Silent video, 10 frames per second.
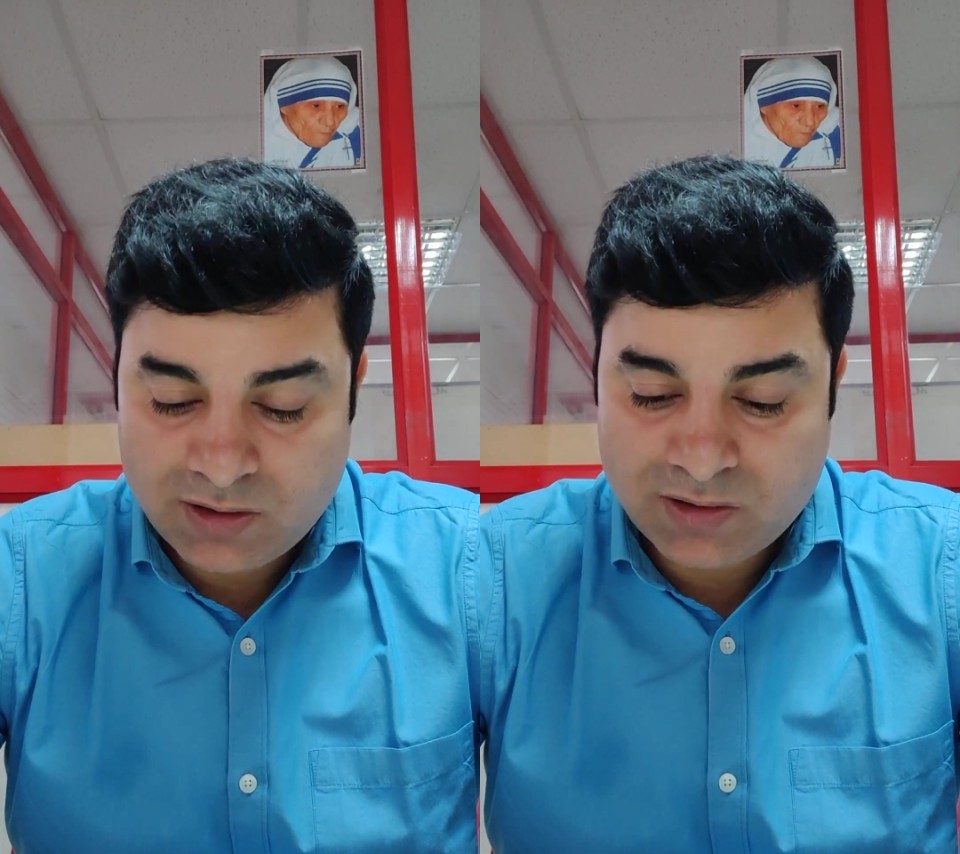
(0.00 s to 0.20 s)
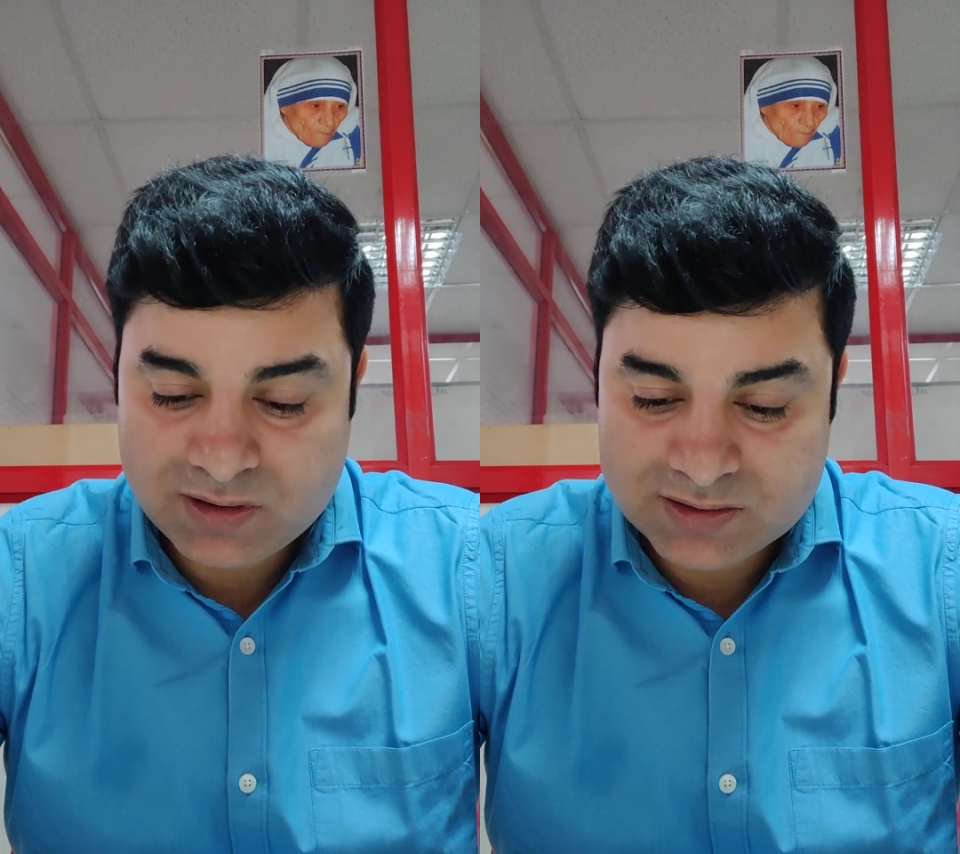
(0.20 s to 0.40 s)

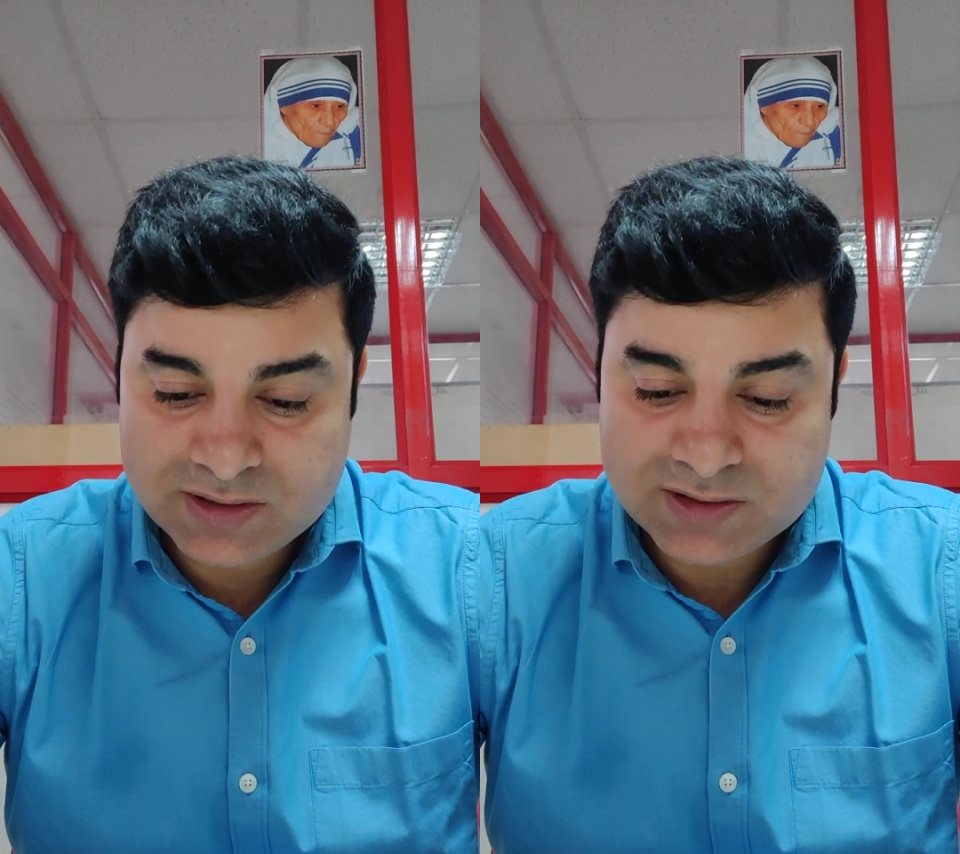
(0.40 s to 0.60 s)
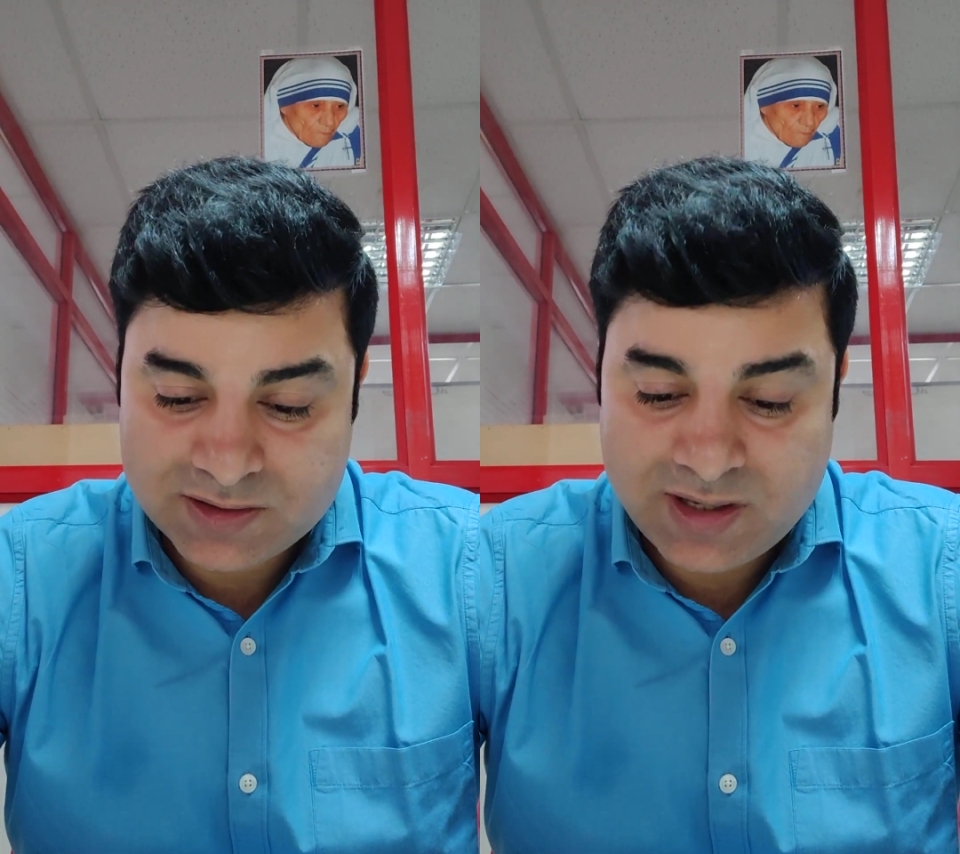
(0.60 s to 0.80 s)
or
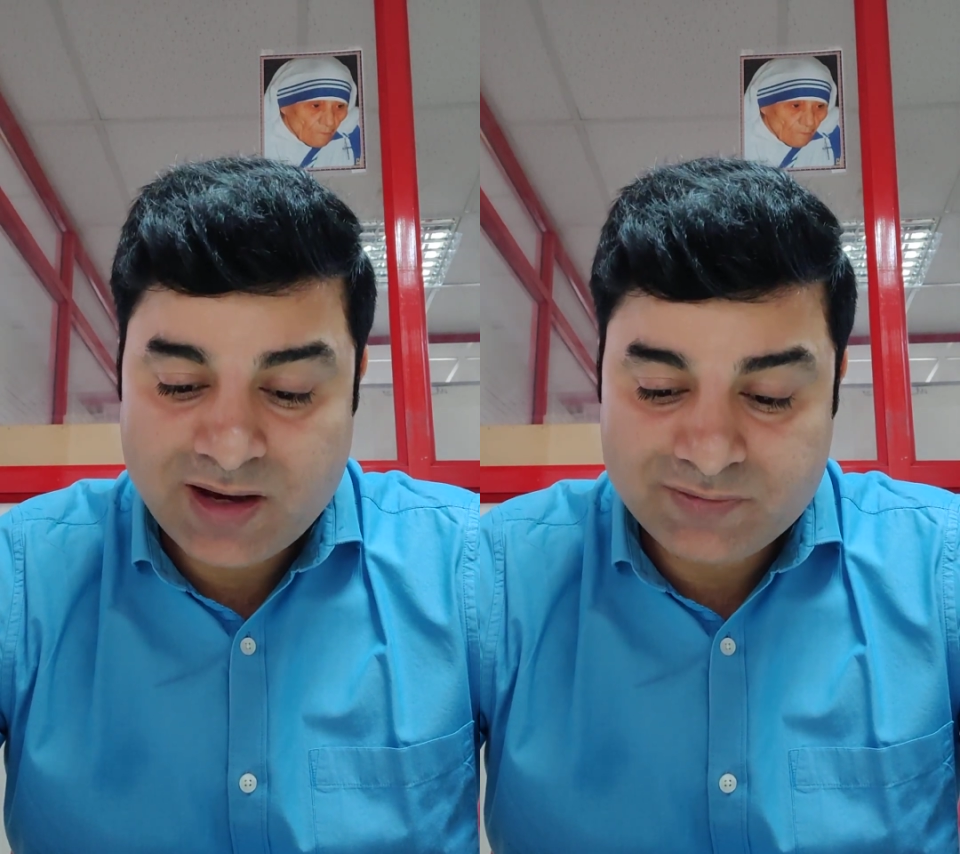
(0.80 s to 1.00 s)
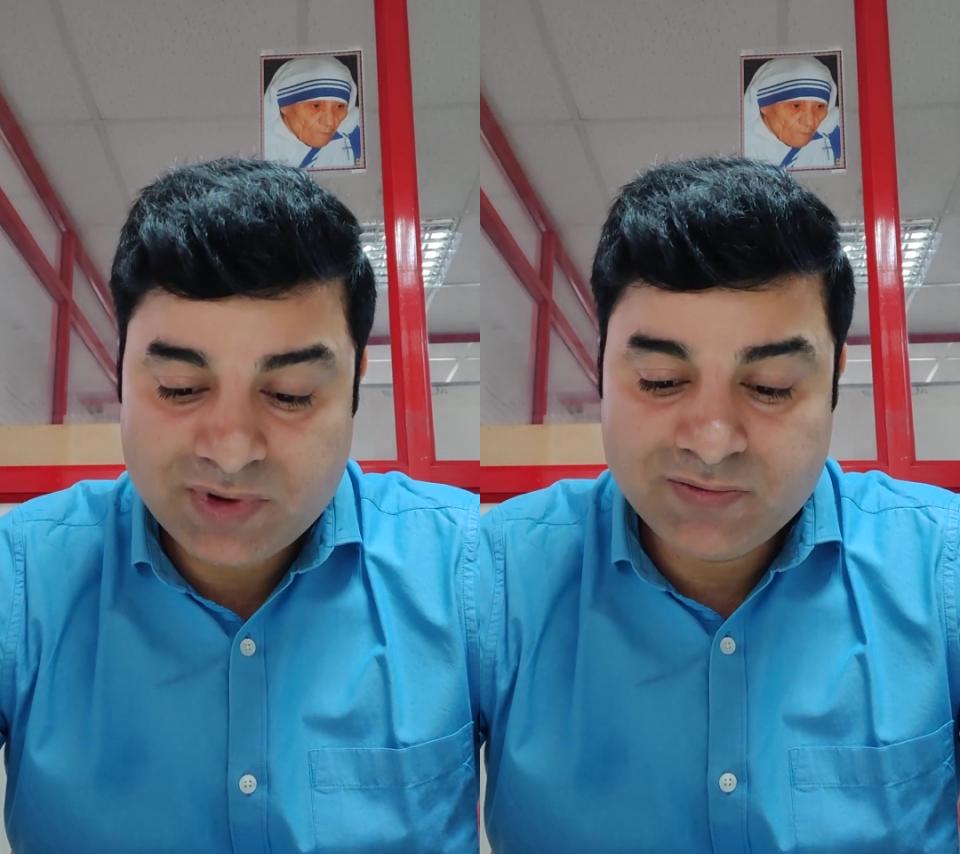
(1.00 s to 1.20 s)
results they
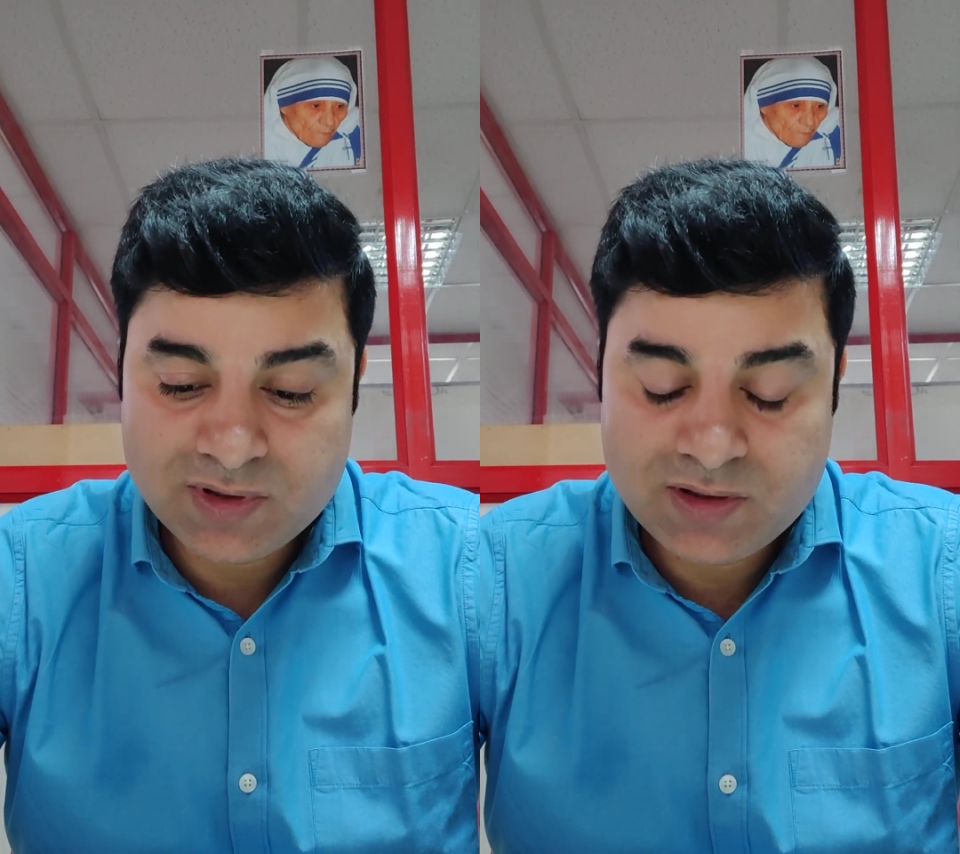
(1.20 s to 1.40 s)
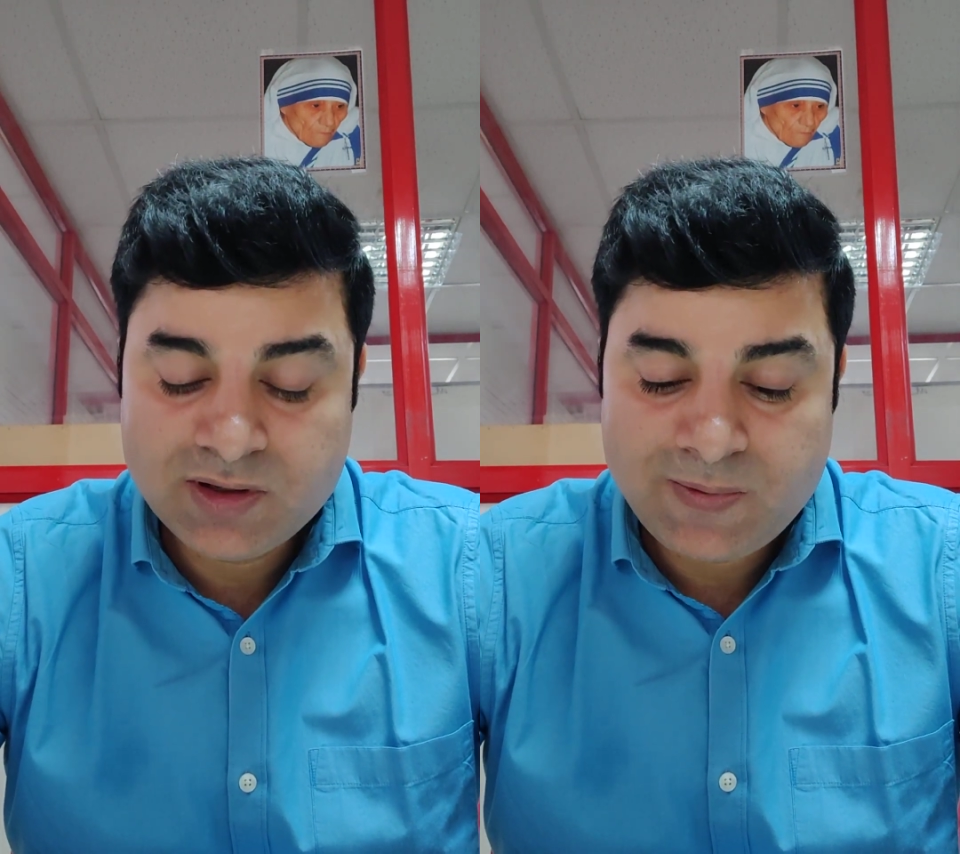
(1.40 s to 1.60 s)
have
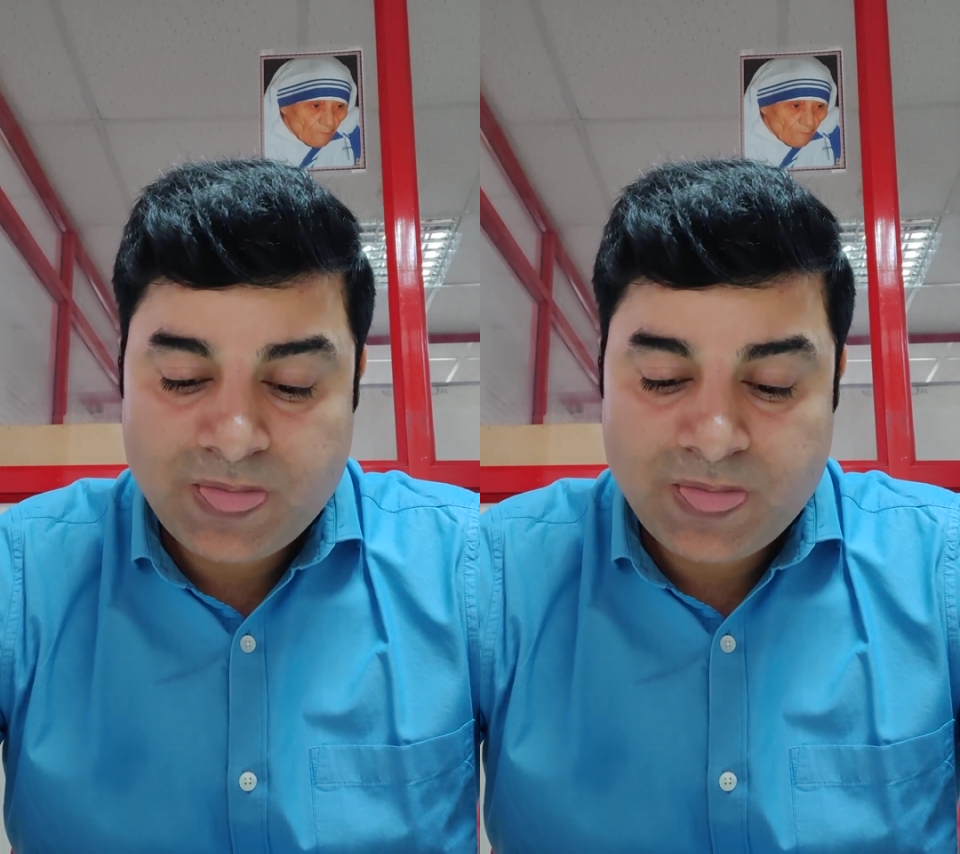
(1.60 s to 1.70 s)
given